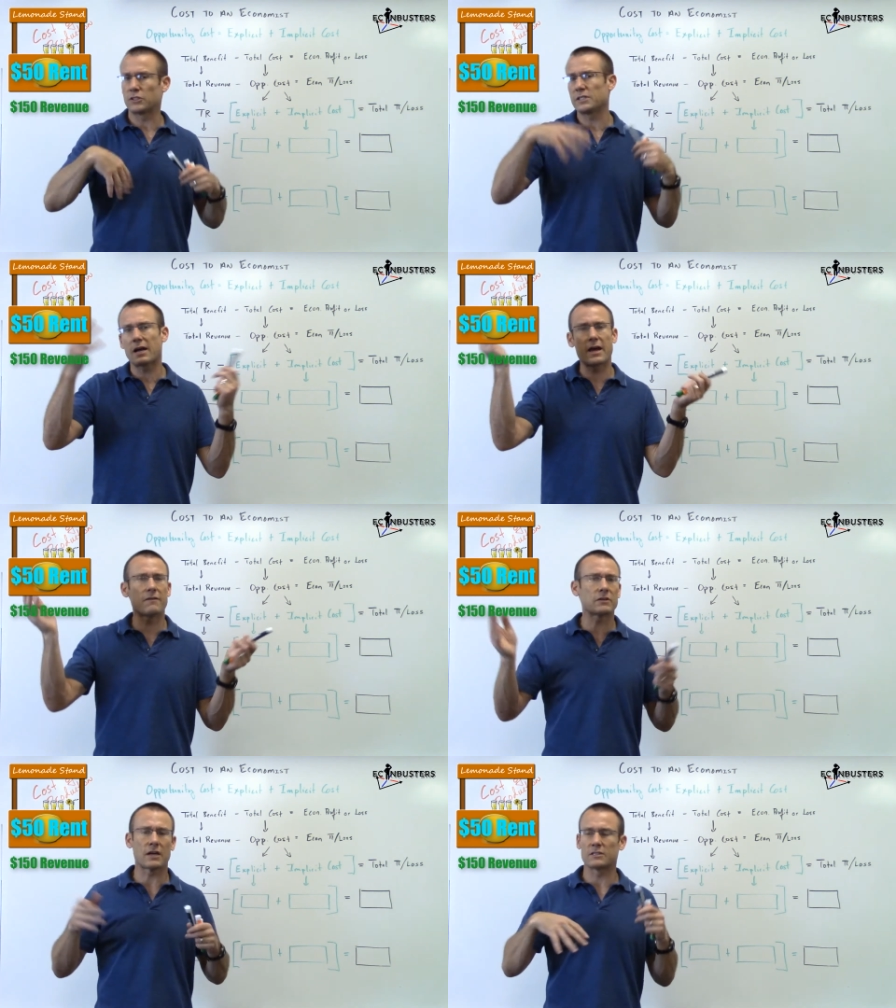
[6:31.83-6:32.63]
She's not
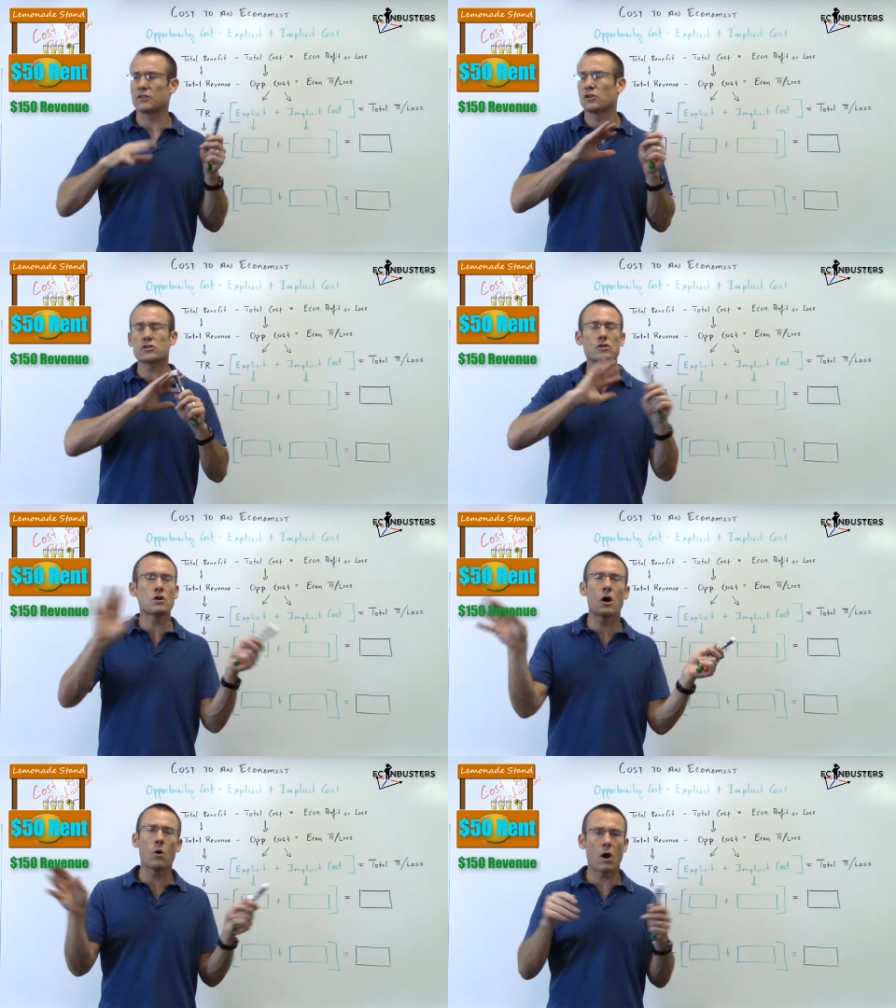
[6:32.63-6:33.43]
advertising. There's
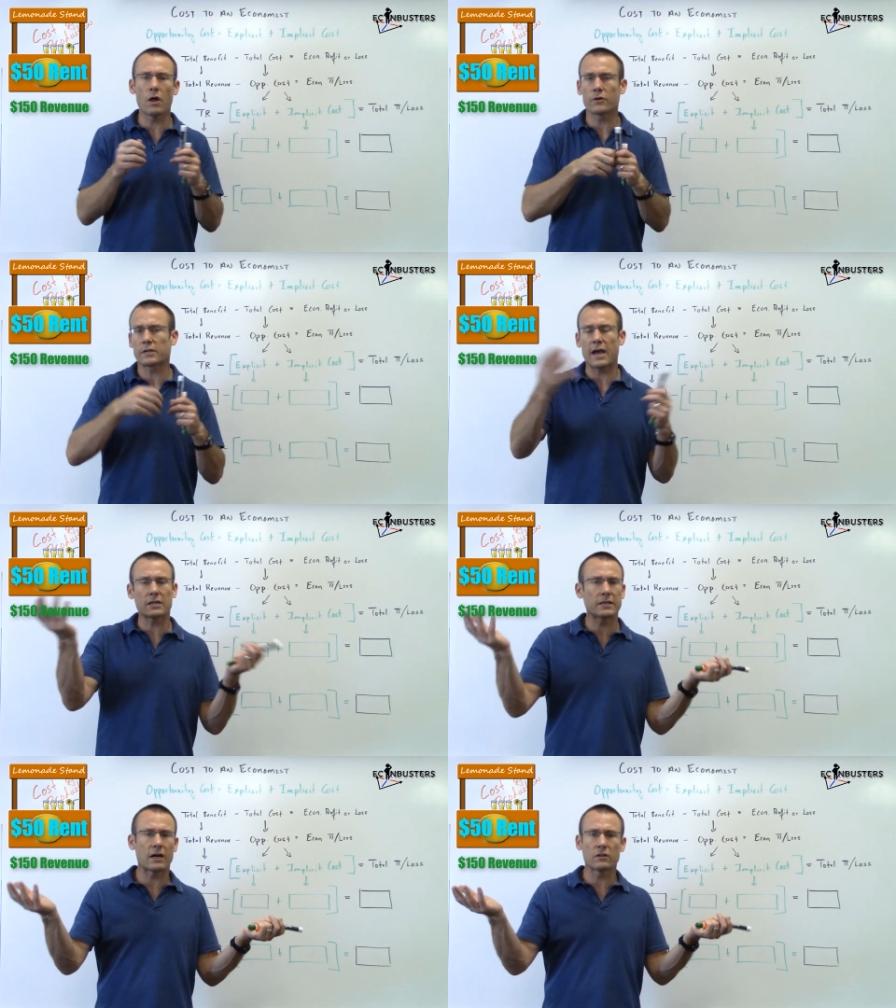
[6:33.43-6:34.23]
no other
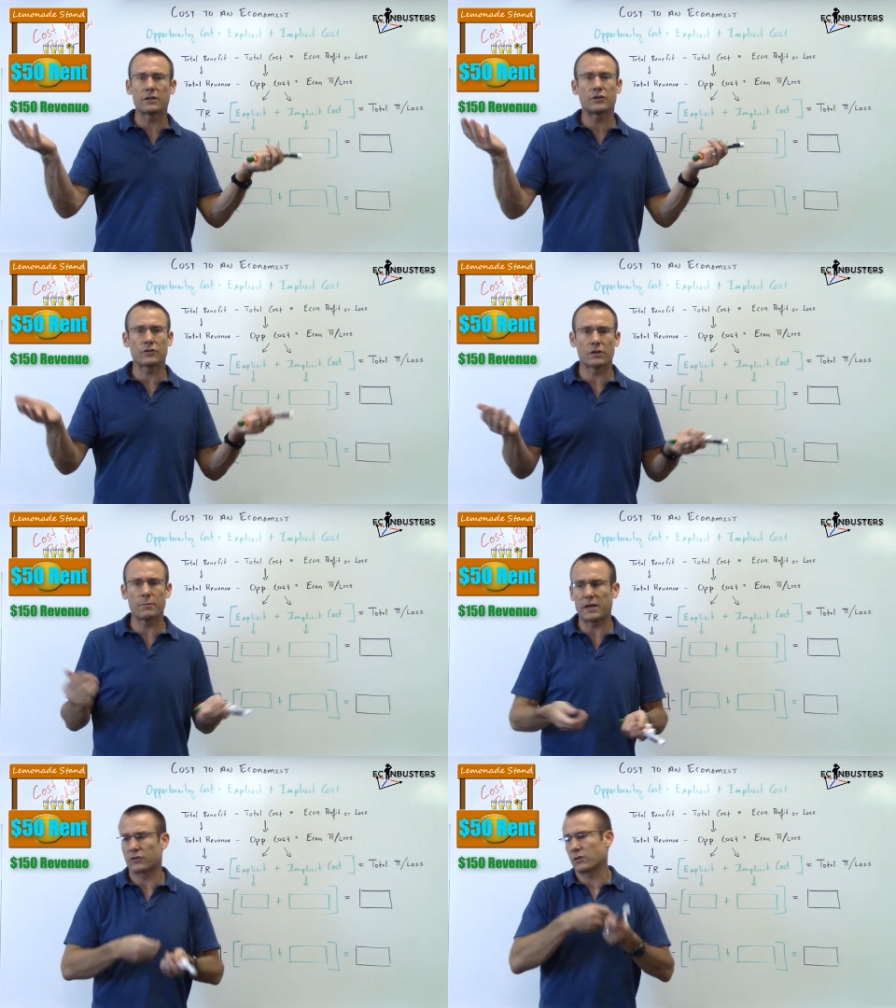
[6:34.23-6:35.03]
cash outlay she's gonna
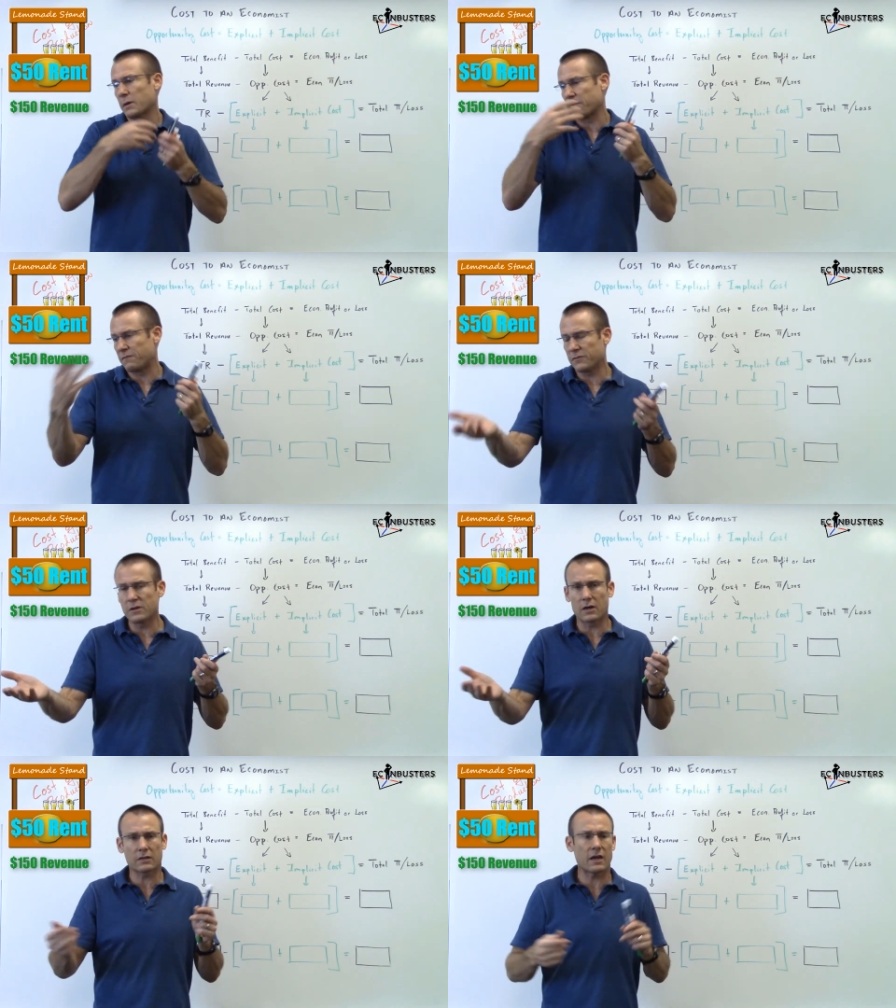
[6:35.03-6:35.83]
make. She's gonna make a
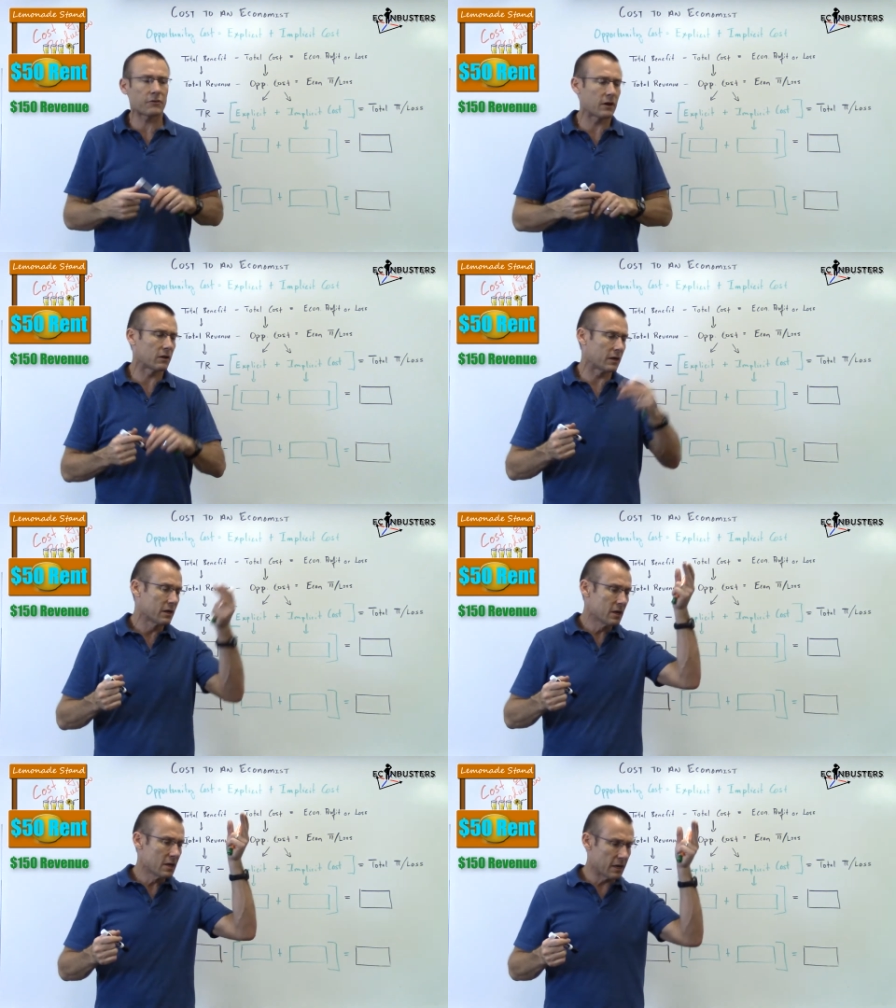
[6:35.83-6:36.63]
$50 cash outlay,
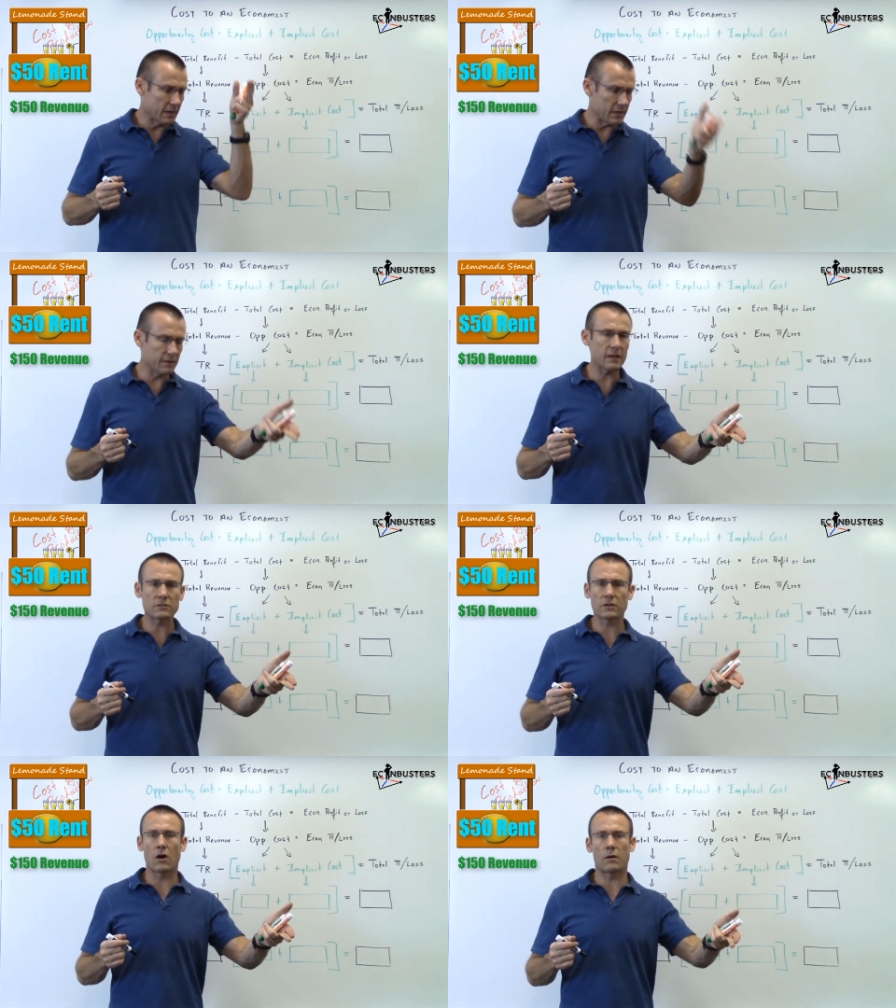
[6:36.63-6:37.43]
and in that
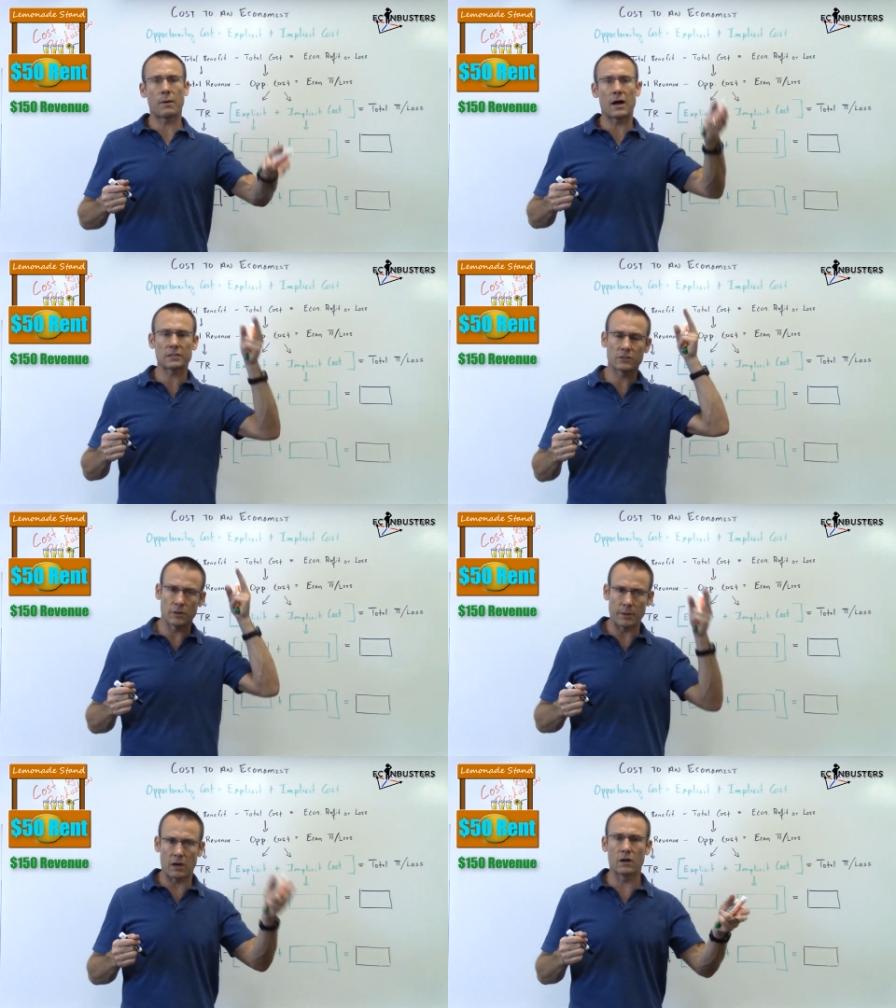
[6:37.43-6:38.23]
cigar box is
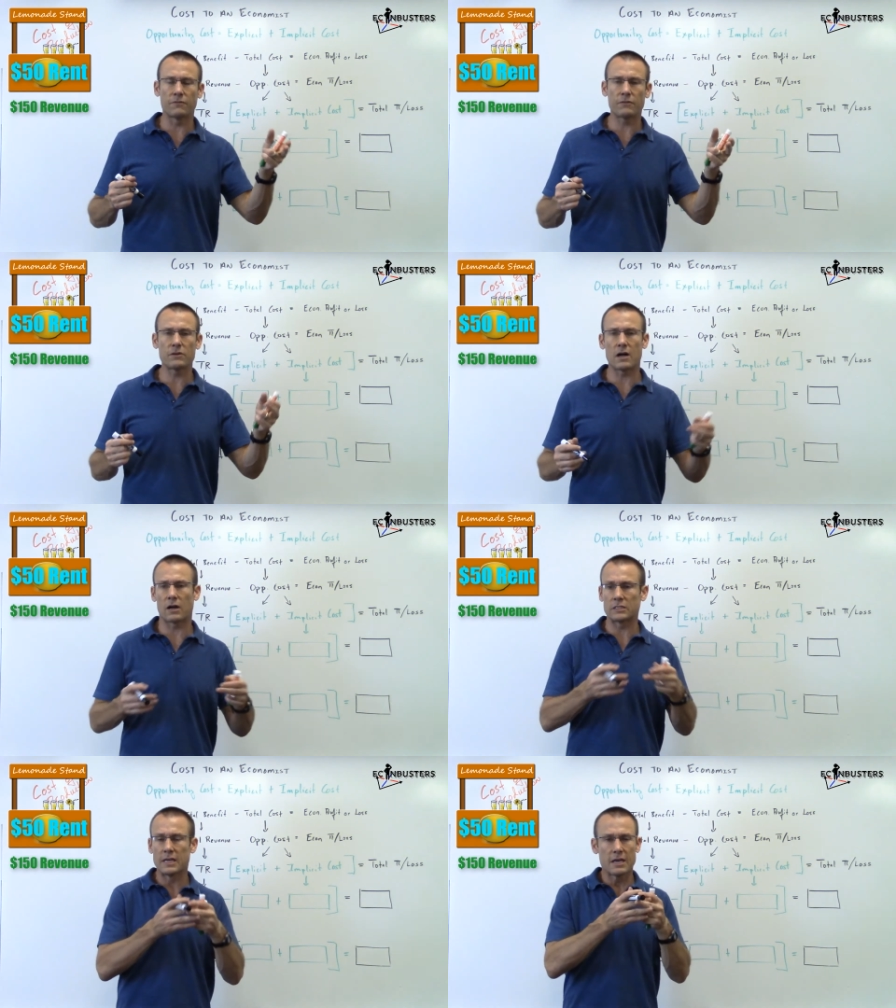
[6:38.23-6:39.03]
gonna be $150.